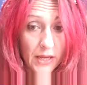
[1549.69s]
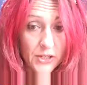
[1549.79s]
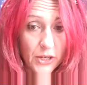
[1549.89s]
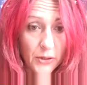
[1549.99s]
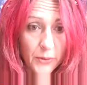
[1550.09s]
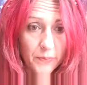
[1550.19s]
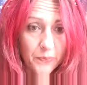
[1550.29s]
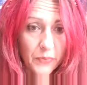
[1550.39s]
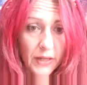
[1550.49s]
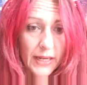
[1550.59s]
So
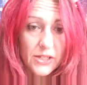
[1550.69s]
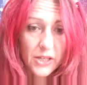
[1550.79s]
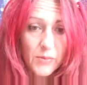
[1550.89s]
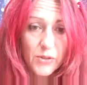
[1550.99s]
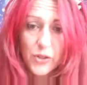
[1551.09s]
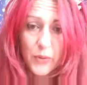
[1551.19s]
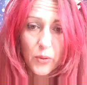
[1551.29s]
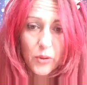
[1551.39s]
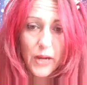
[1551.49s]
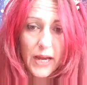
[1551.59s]
it's time to strip it
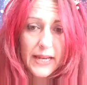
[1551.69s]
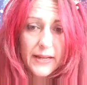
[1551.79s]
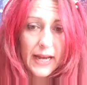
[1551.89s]
all away.